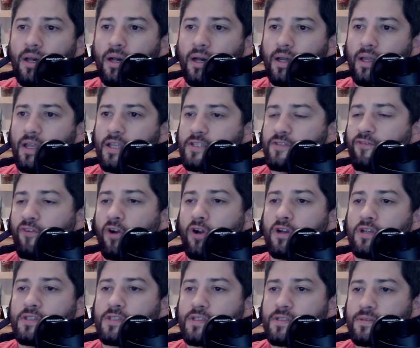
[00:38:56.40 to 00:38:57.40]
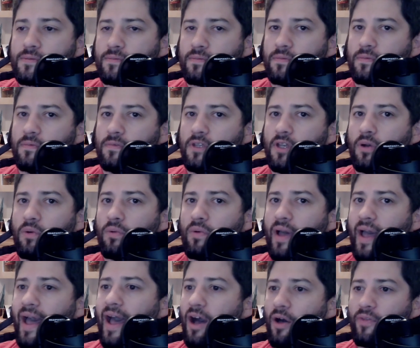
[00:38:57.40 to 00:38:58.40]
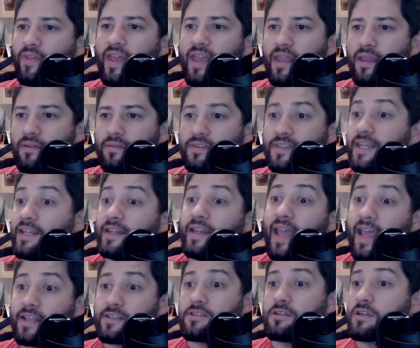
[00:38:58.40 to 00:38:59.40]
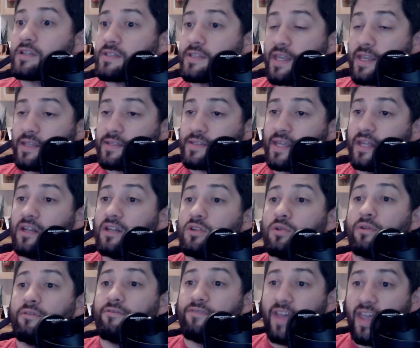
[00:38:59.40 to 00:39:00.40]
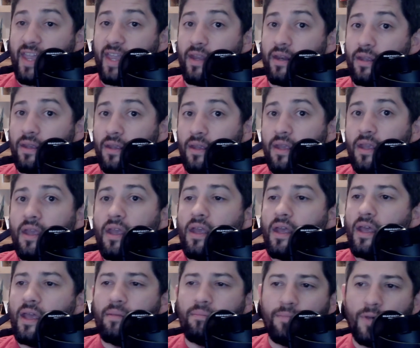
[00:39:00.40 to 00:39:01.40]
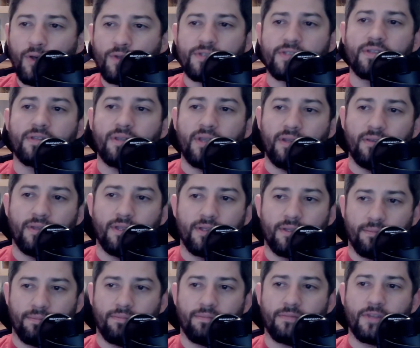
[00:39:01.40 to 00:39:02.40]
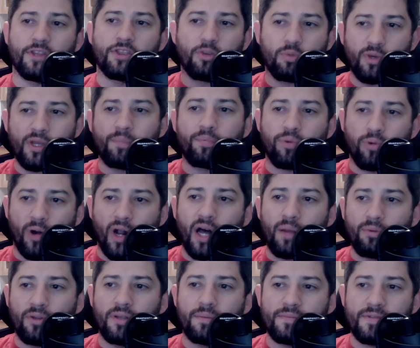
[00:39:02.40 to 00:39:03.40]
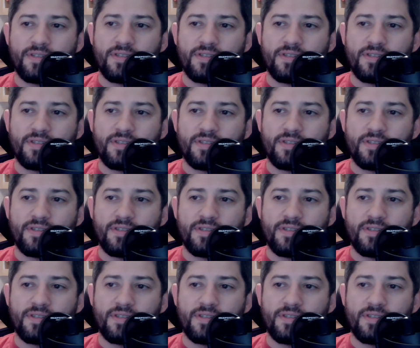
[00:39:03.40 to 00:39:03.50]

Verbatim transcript: as far as, you know, how they didn't answer, because they tend to evade. And most of, and the, the three problems